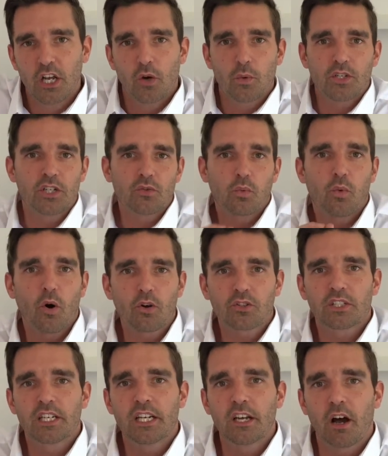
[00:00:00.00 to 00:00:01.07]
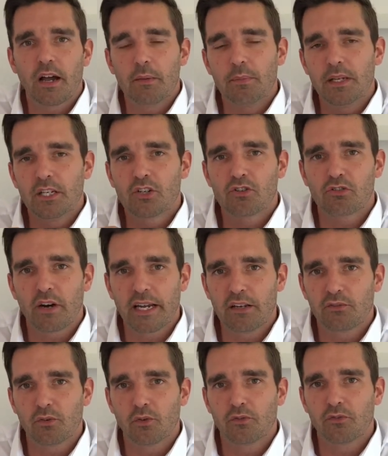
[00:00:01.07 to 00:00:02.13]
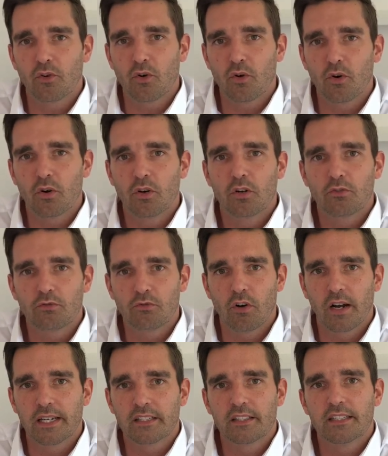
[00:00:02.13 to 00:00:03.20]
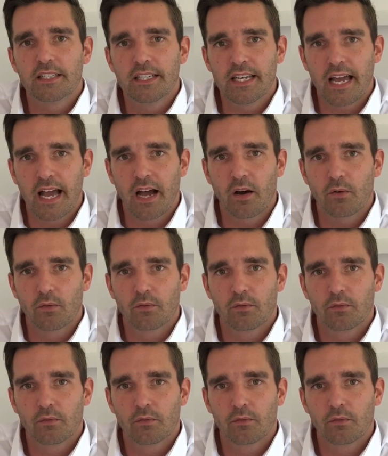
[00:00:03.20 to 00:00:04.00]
which is, what can I be grateful for right now?